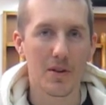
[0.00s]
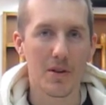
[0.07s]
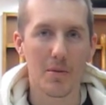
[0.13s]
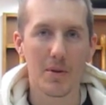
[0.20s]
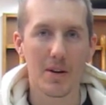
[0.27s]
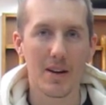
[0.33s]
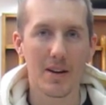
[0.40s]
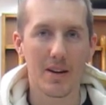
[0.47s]

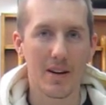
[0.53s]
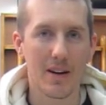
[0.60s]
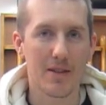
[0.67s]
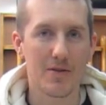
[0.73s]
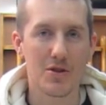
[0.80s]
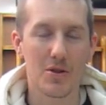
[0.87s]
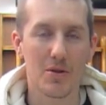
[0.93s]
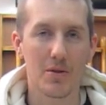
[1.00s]
Nobody uh, I've
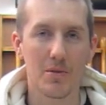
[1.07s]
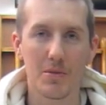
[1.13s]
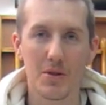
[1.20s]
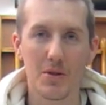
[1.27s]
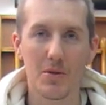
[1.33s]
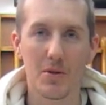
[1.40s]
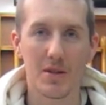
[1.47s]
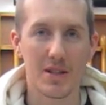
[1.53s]
shown them
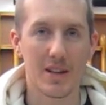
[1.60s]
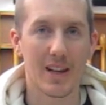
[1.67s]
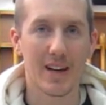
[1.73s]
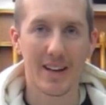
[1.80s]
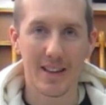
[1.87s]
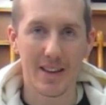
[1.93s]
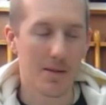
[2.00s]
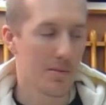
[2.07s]
to has
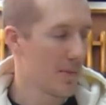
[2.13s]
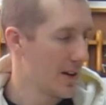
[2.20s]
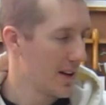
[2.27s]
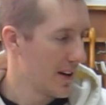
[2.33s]
liked them.